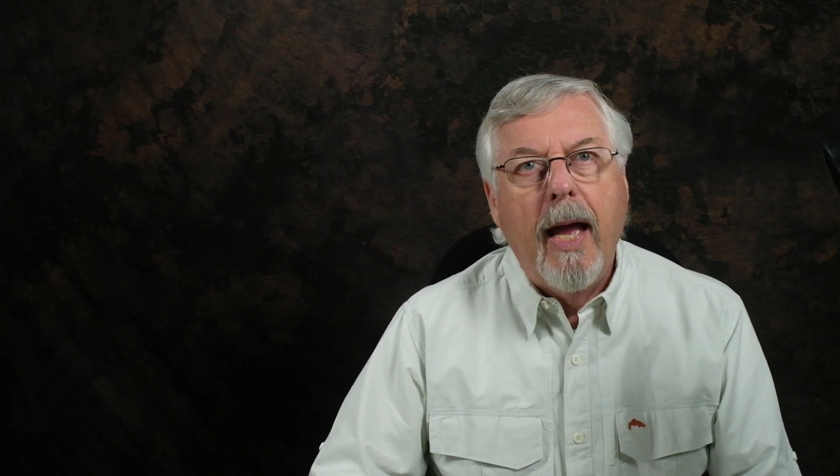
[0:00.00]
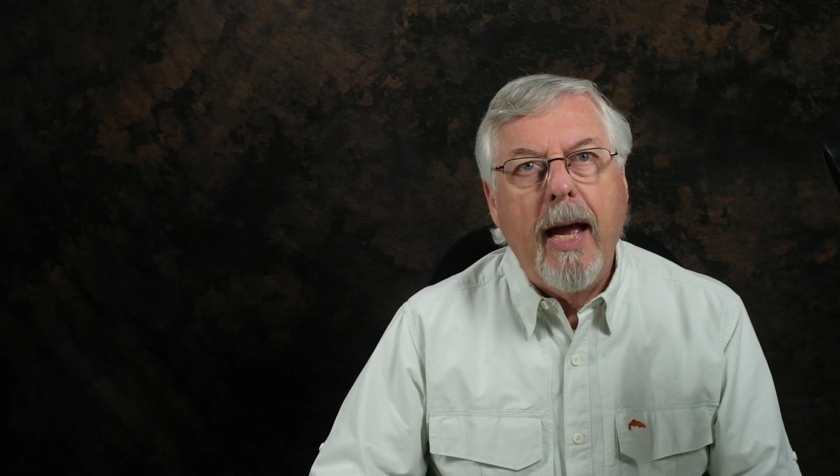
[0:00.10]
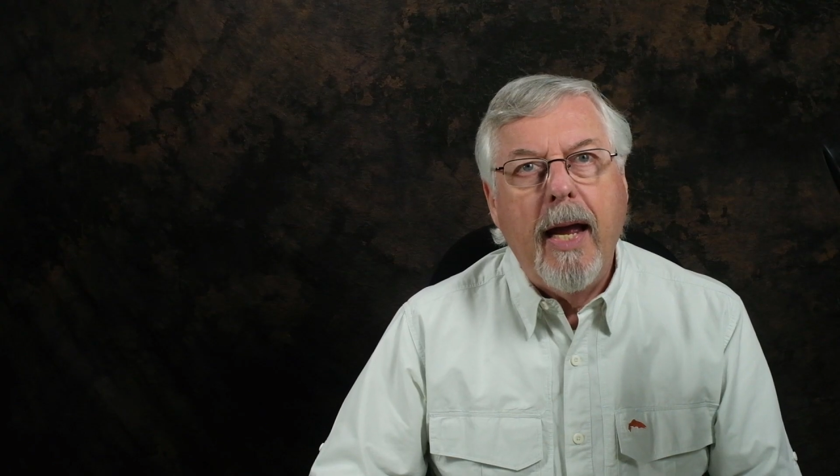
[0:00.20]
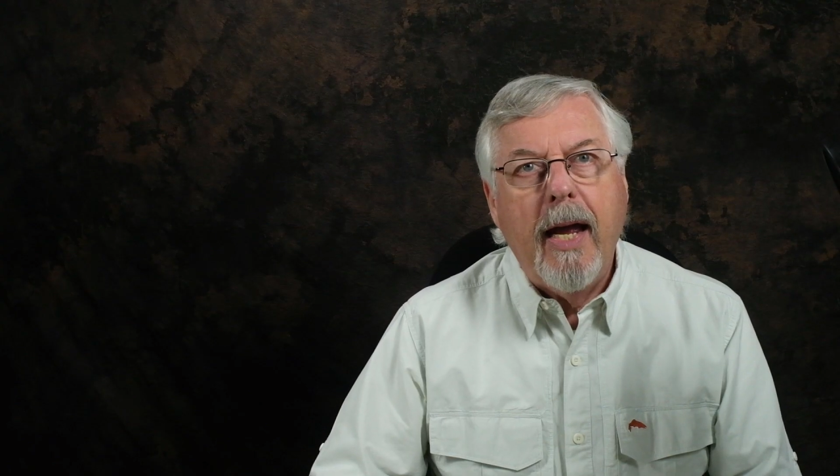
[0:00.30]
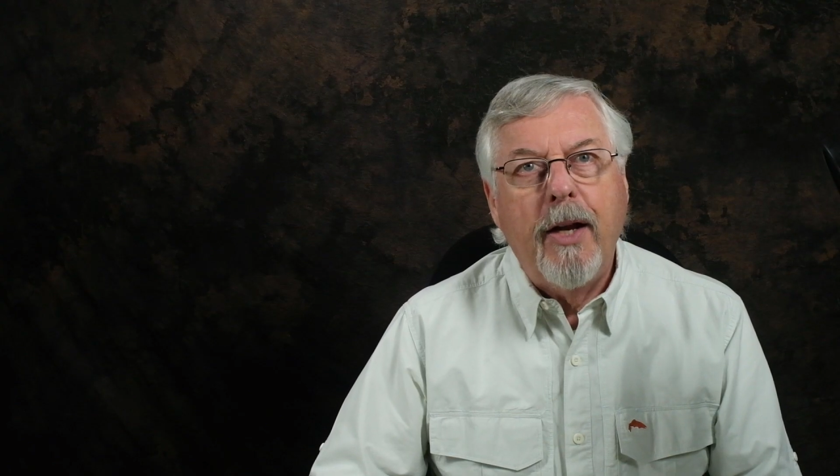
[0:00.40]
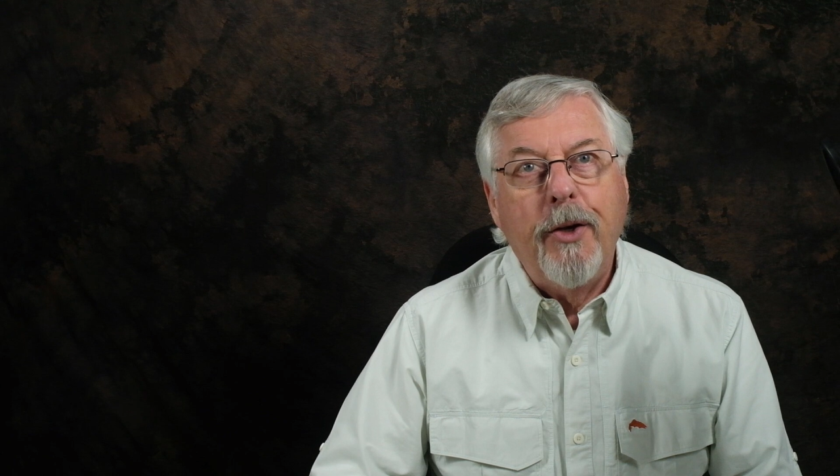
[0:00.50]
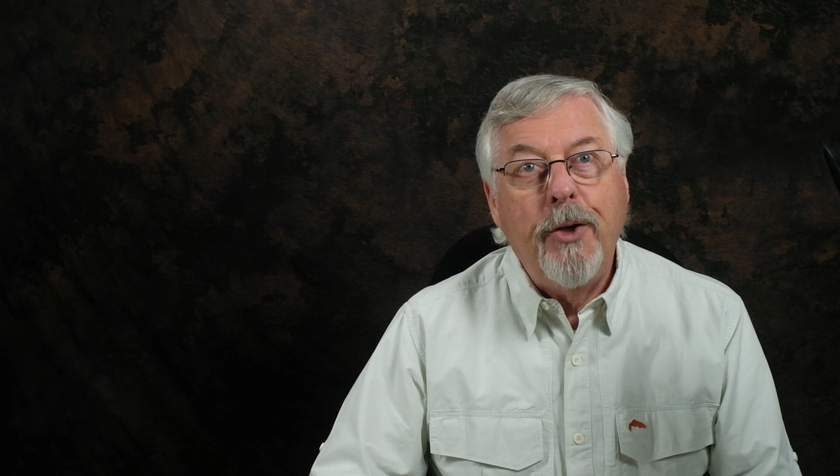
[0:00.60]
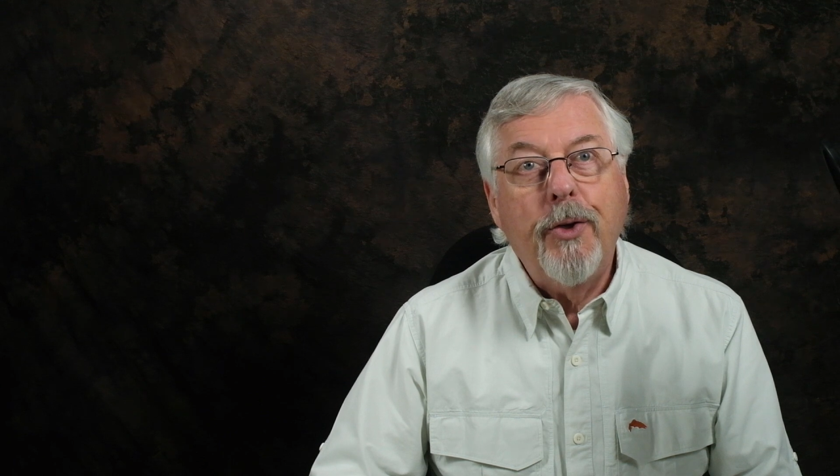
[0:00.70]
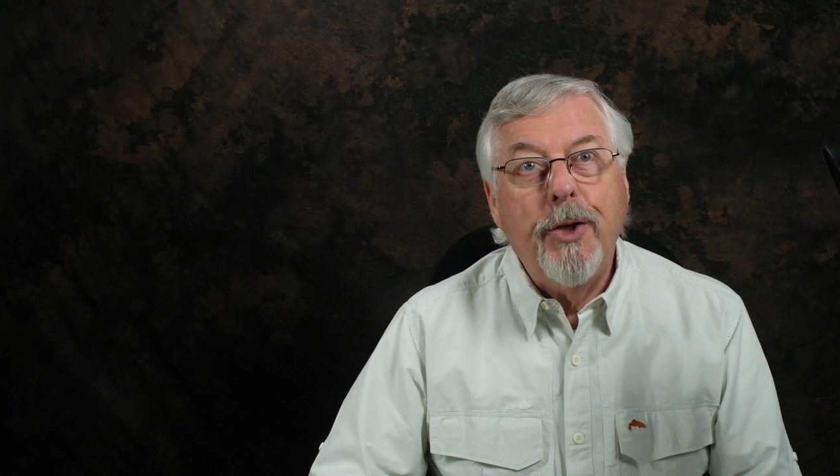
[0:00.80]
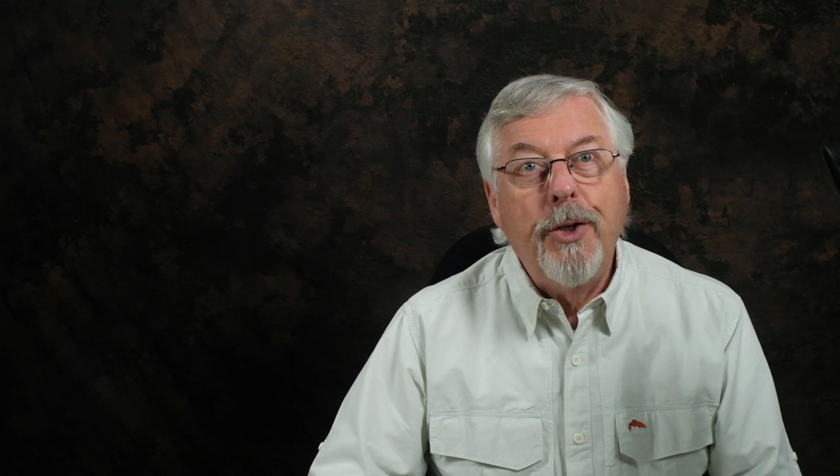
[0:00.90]
And
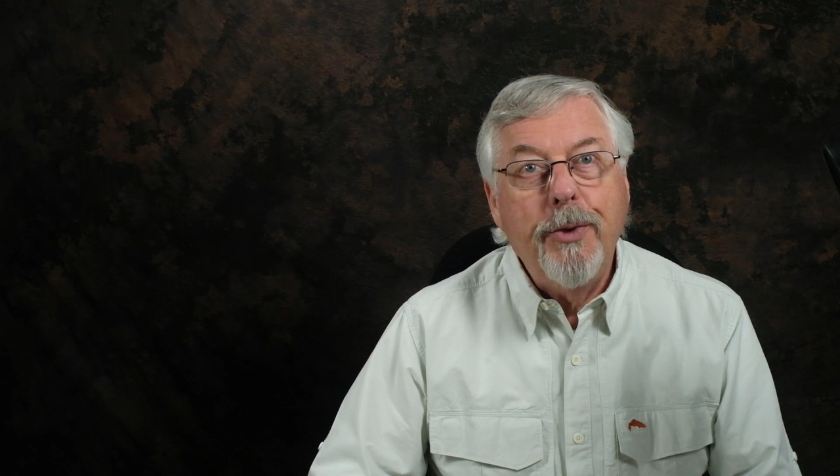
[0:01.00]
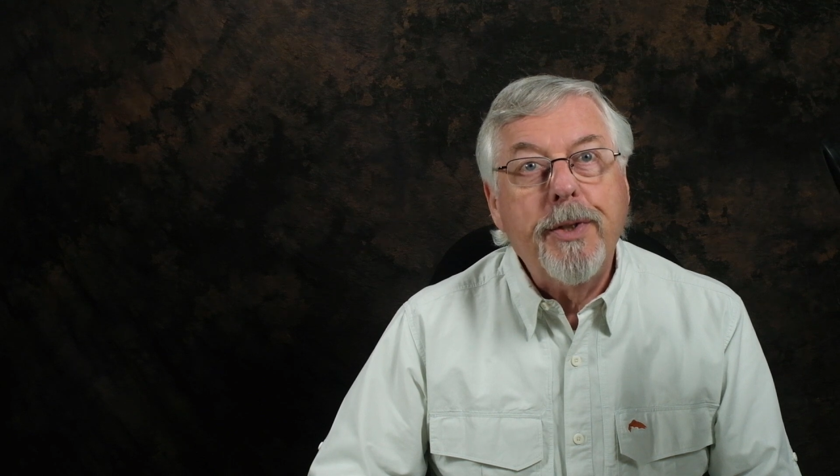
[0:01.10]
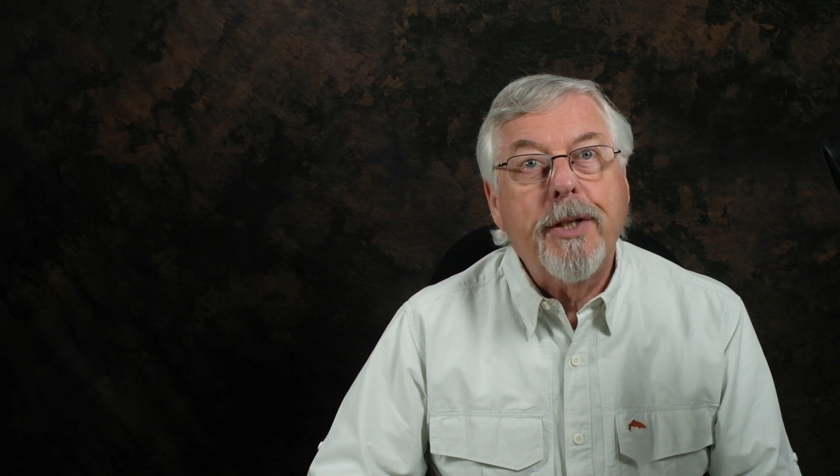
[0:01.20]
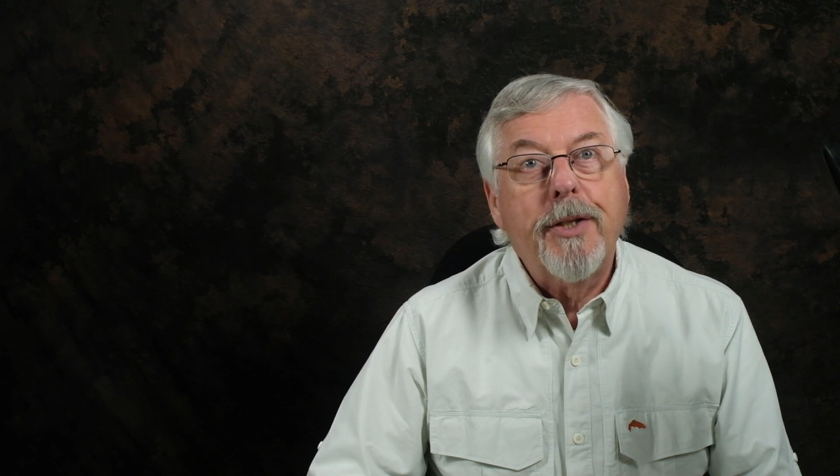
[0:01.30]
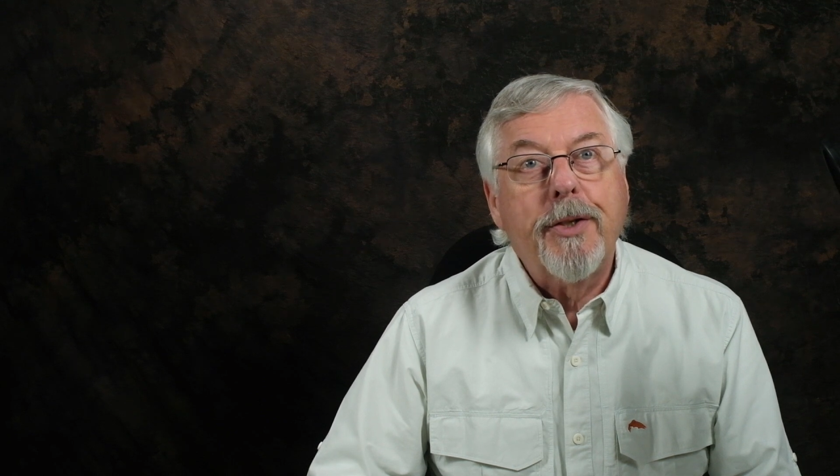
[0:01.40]
you could use this